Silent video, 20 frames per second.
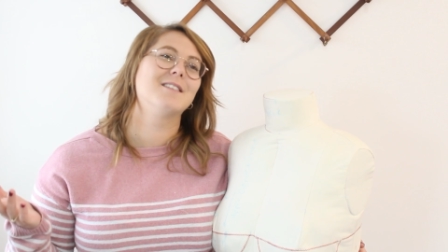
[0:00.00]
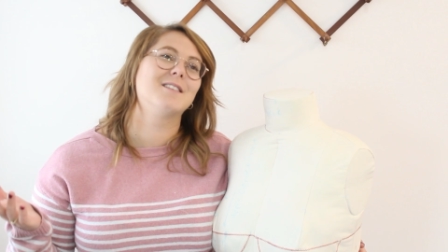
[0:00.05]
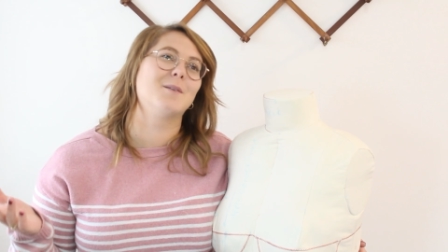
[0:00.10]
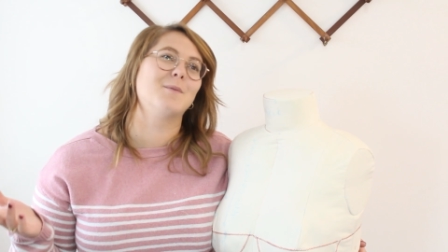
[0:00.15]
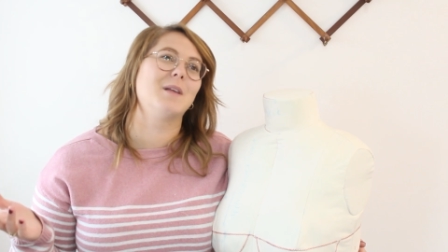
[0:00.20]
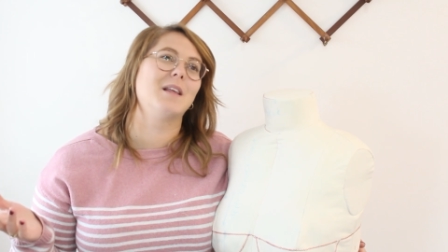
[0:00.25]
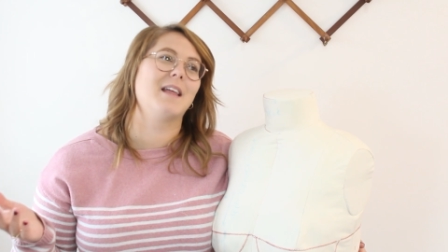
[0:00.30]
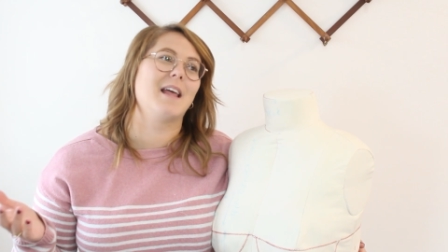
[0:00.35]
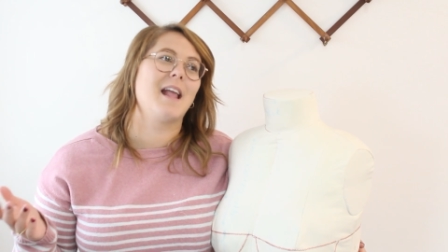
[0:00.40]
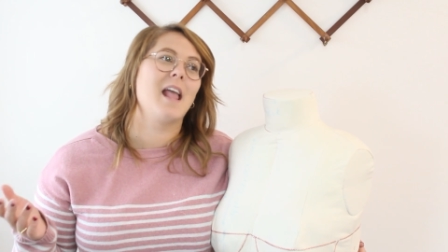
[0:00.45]
of
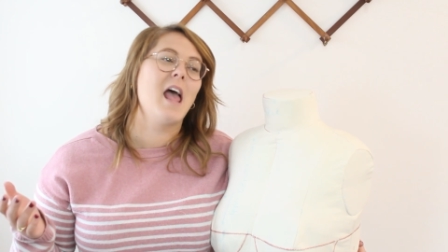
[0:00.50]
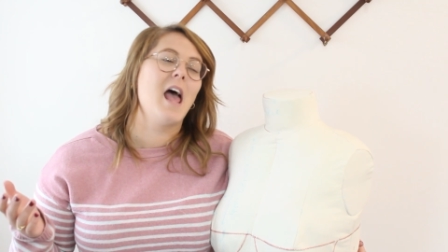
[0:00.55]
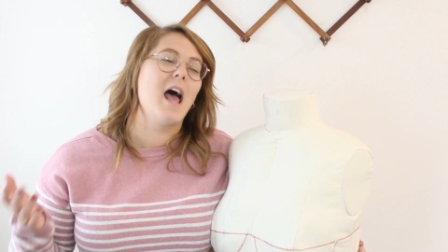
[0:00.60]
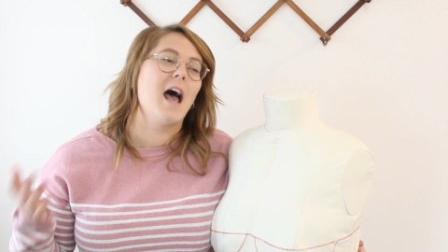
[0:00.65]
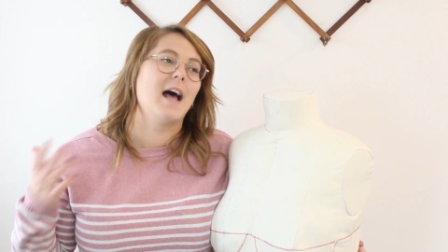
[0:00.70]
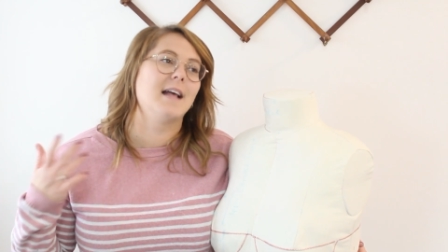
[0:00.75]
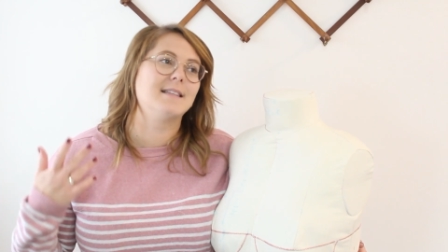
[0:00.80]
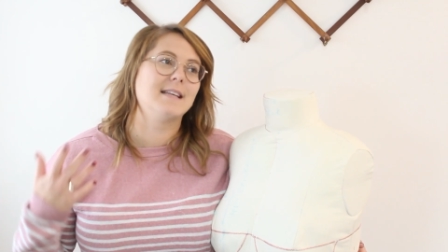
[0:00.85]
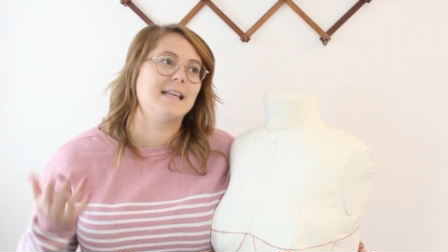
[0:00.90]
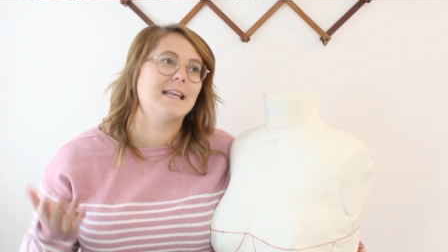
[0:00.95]
something like,
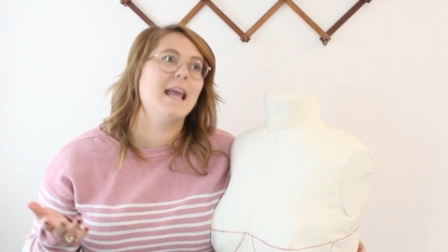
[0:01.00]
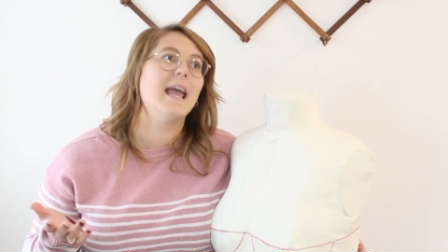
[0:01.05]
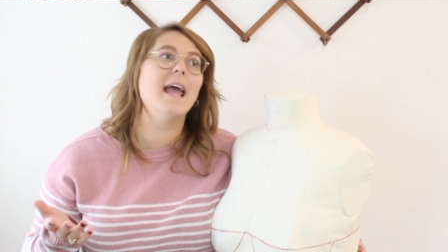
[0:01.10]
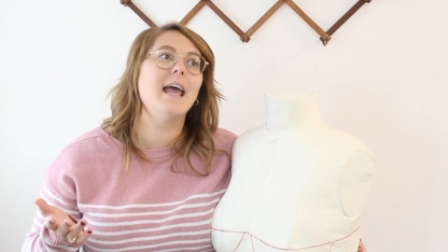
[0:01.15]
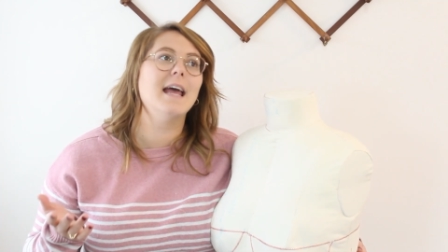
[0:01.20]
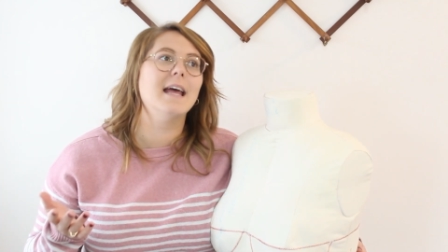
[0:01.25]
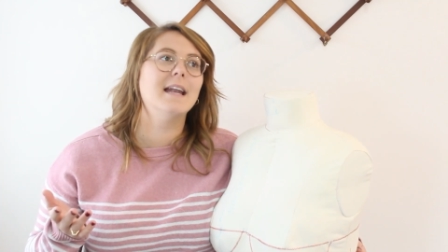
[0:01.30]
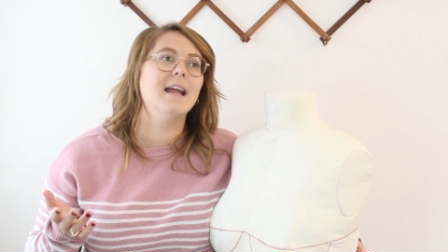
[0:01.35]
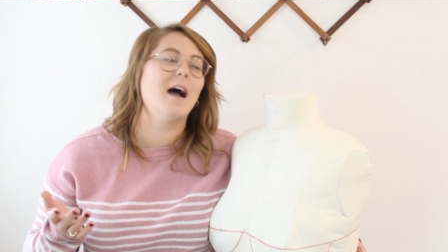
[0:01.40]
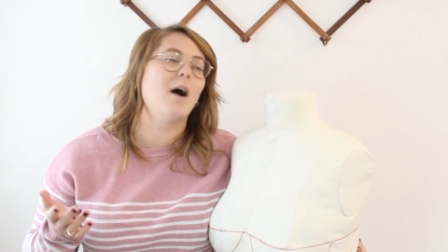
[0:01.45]
as a
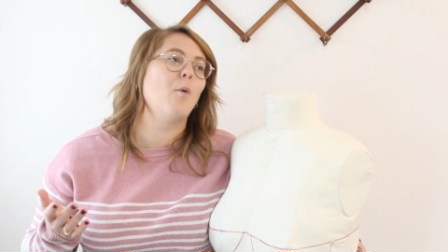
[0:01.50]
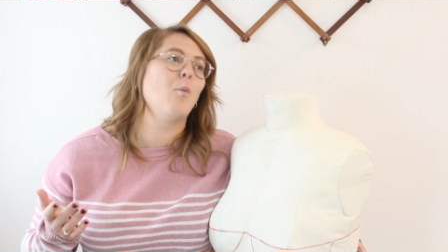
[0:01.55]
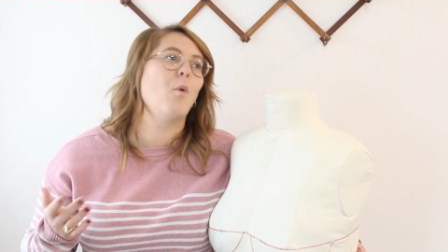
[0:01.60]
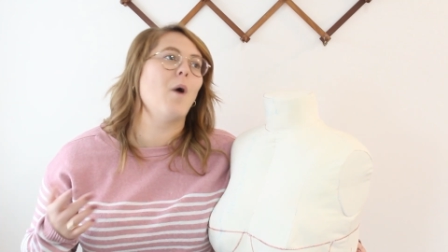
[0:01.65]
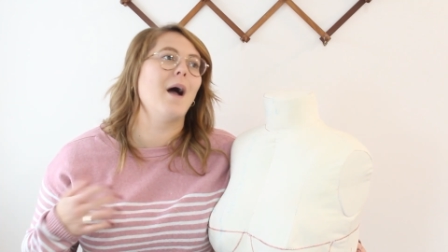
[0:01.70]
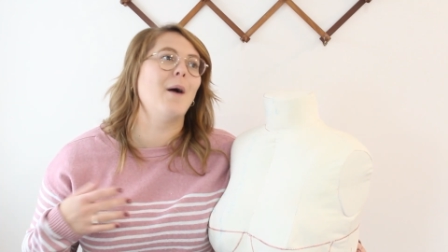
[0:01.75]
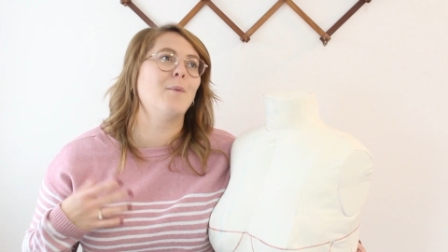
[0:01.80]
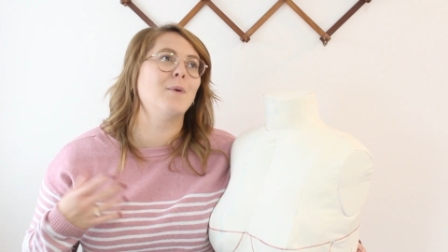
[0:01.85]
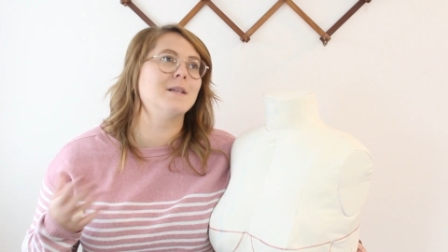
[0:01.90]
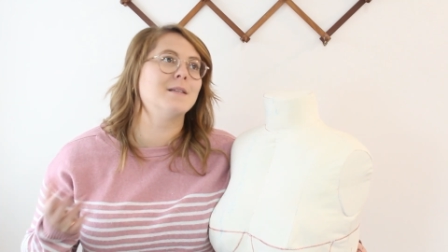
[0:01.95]
kid,
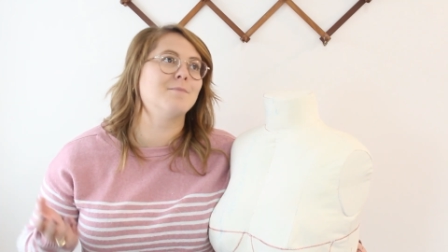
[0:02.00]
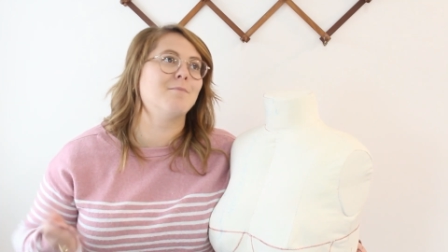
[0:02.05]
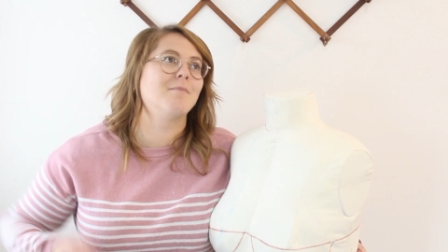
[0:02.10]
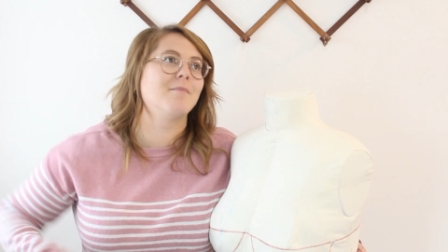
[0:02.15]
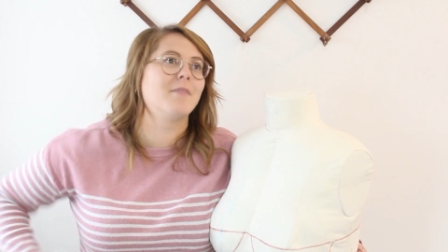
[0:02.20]
what was